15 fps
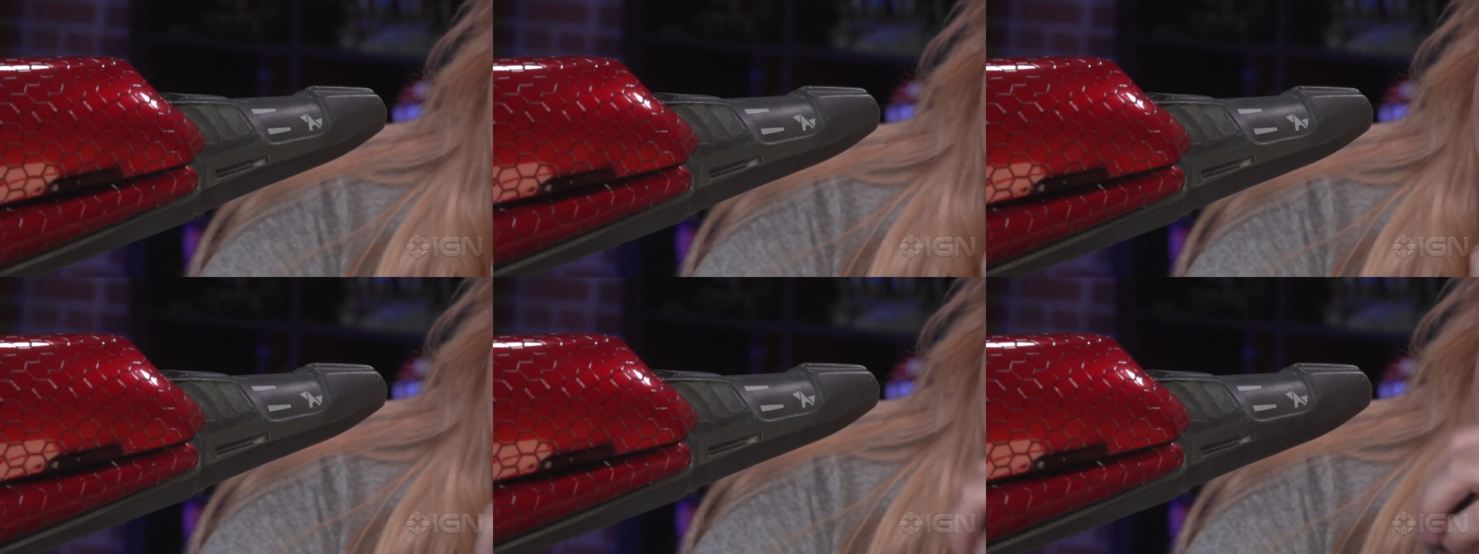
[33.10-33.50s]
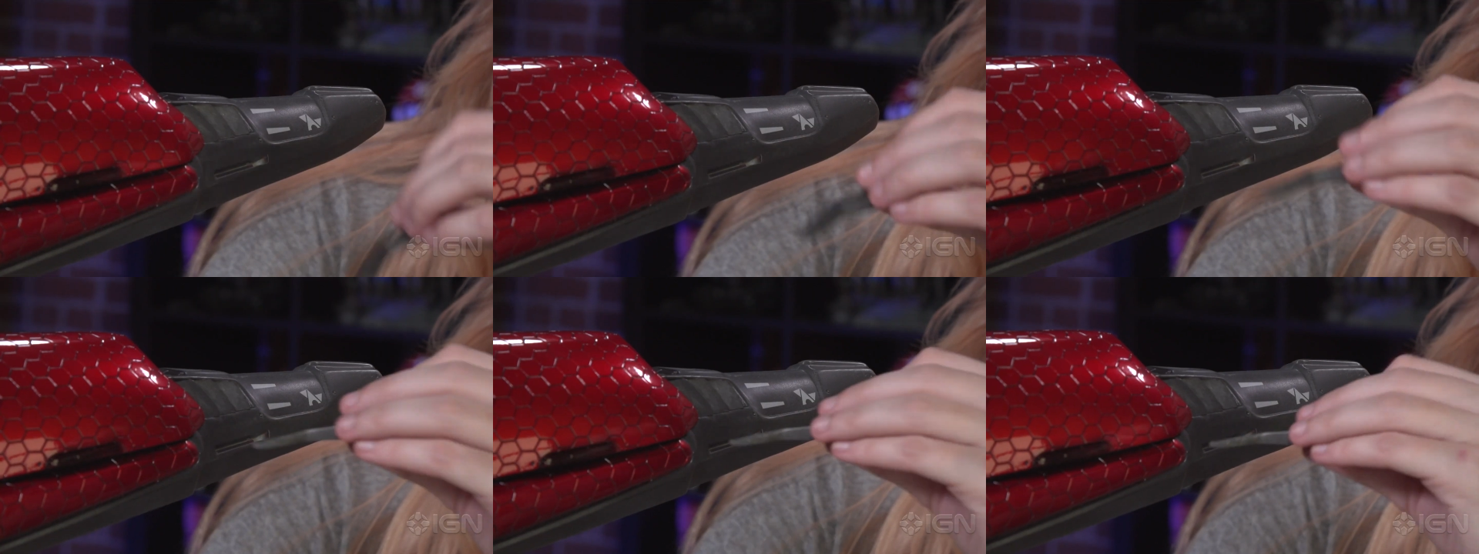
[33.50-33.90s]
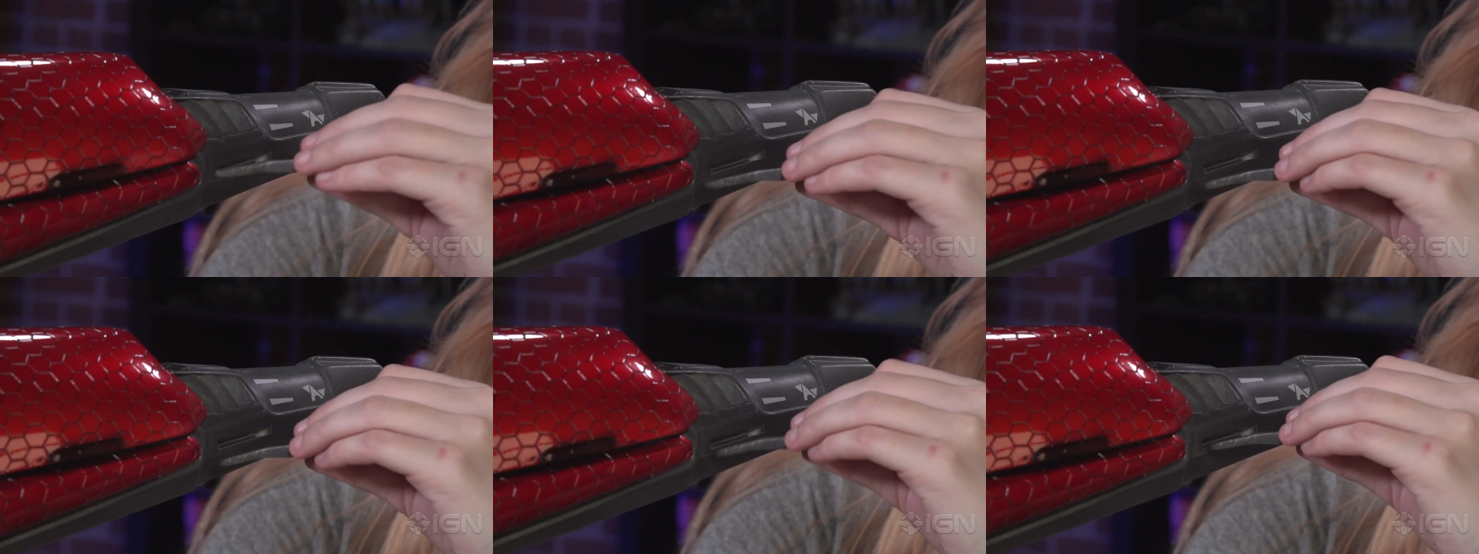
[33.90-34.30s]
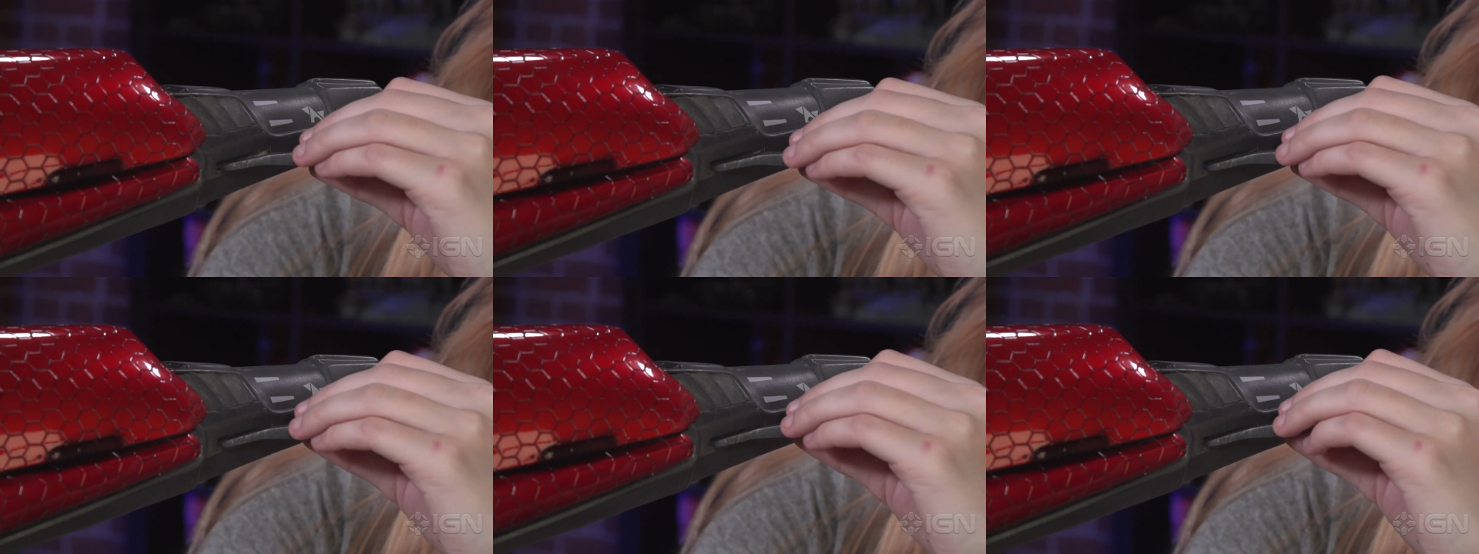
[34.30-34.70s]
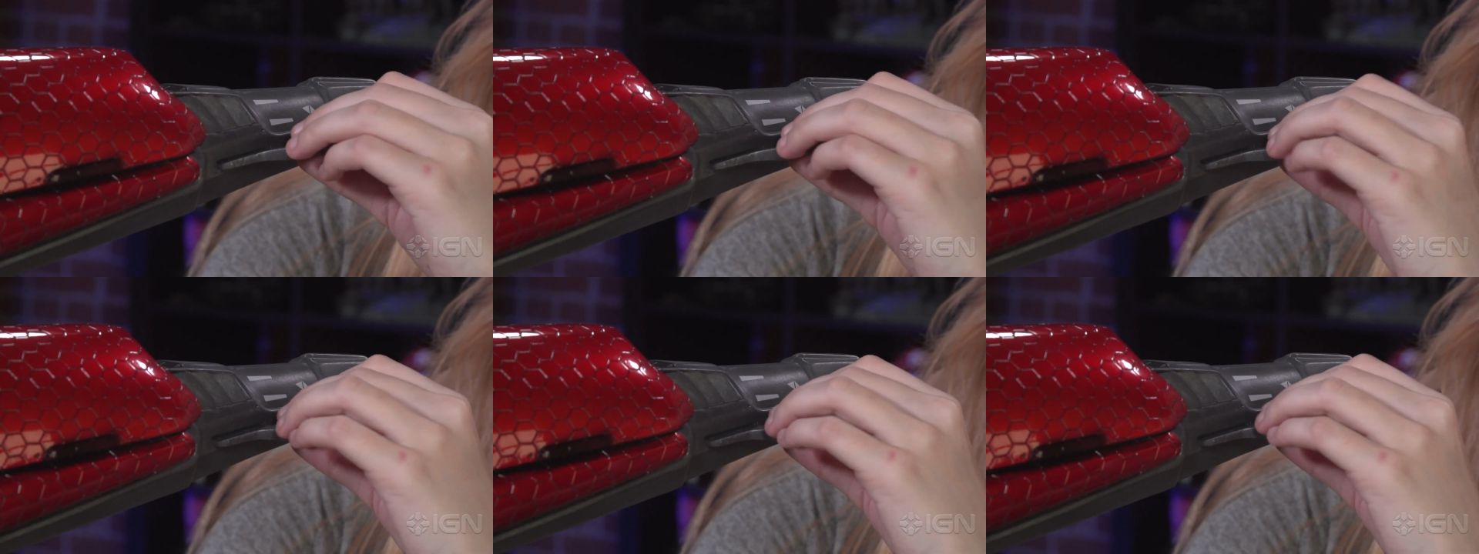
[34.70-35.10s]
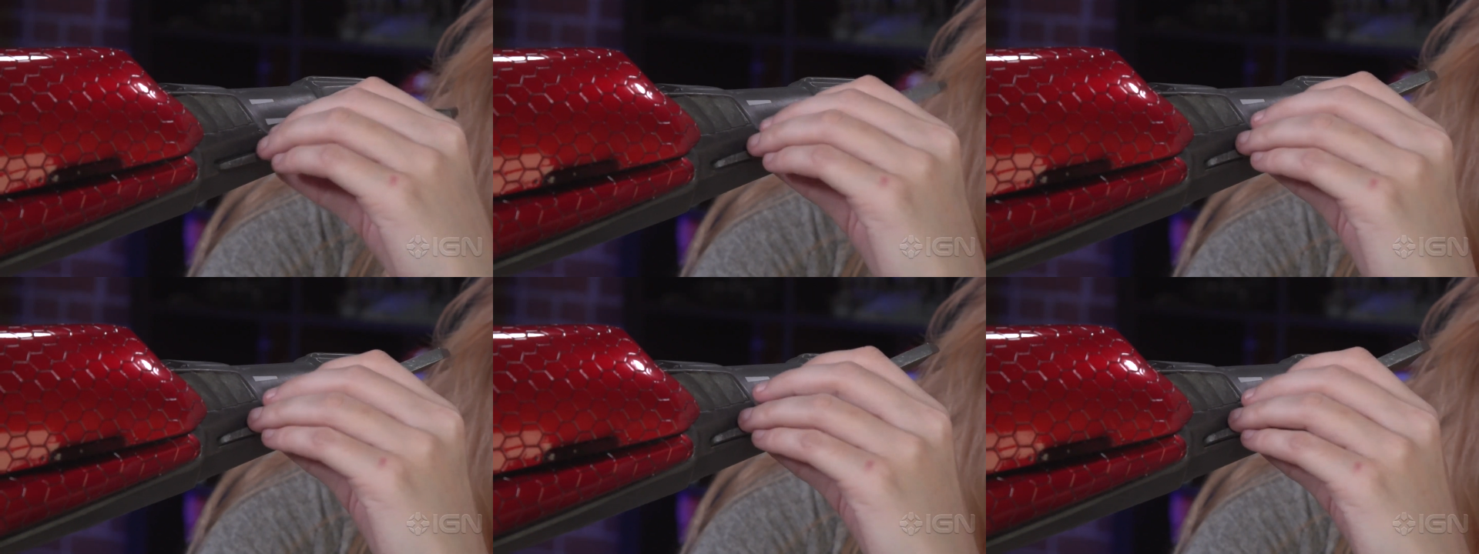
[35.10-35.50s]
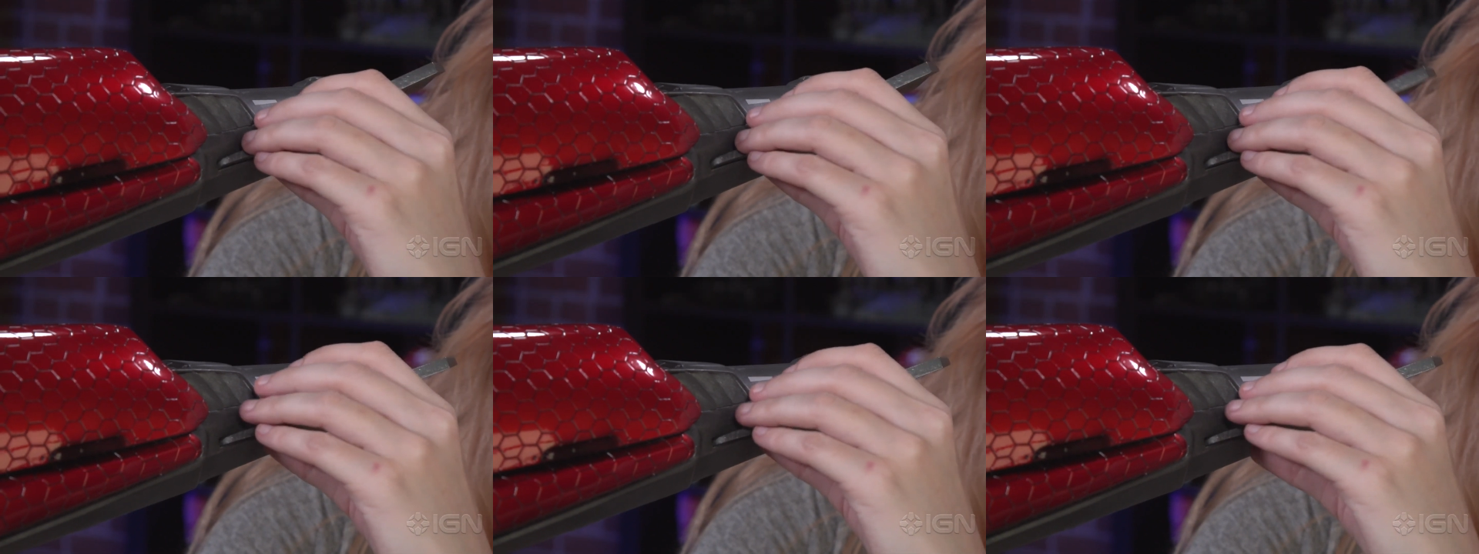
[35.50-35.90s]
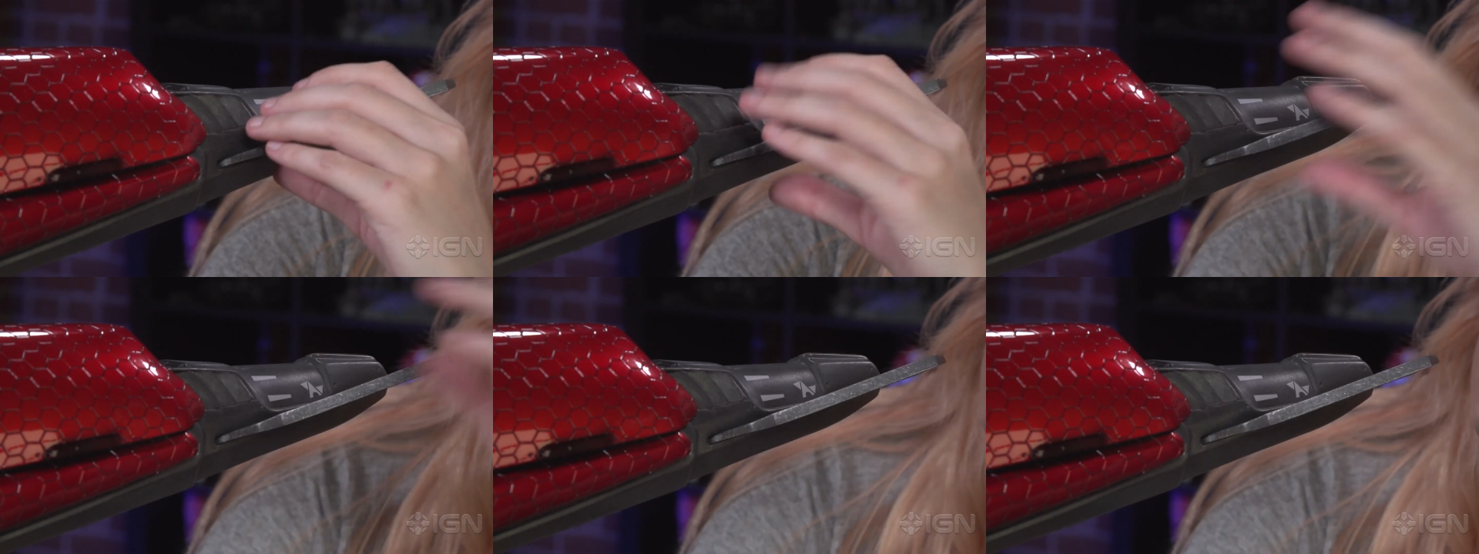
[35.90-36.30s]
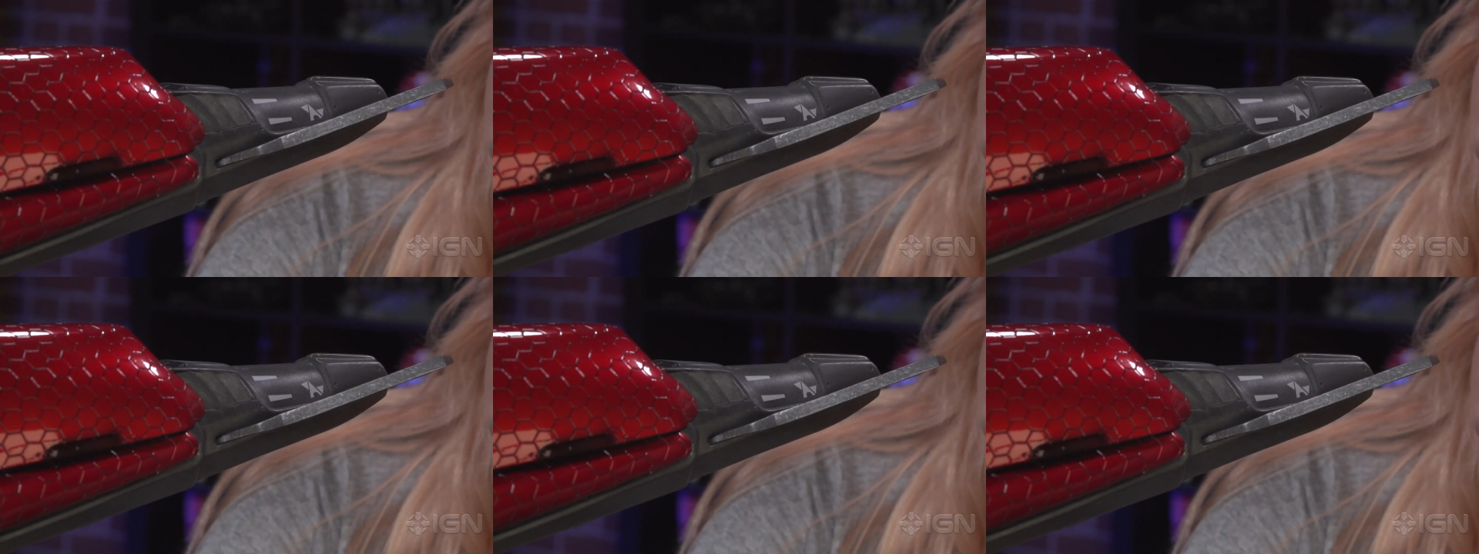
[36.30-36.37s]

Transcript: Nobody's mouth can be seen.